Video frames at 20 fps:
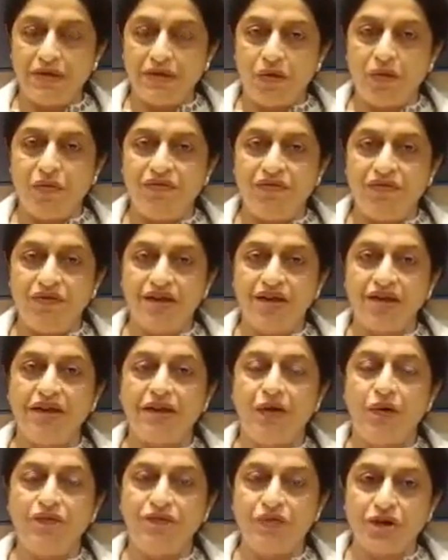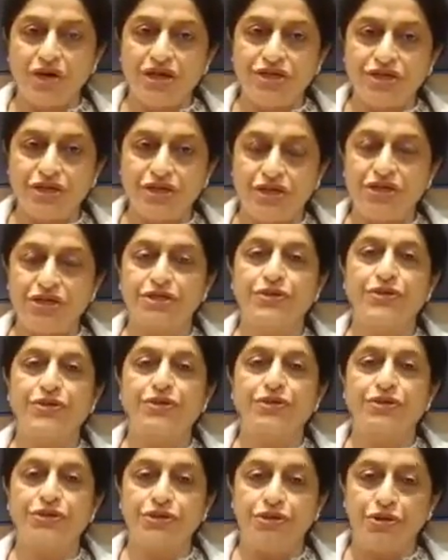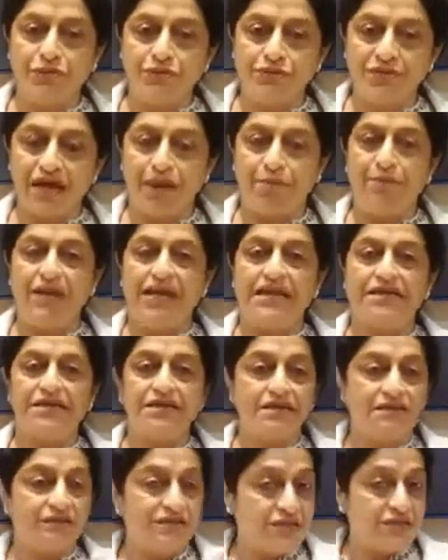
the ovulation is good, tubes are patent,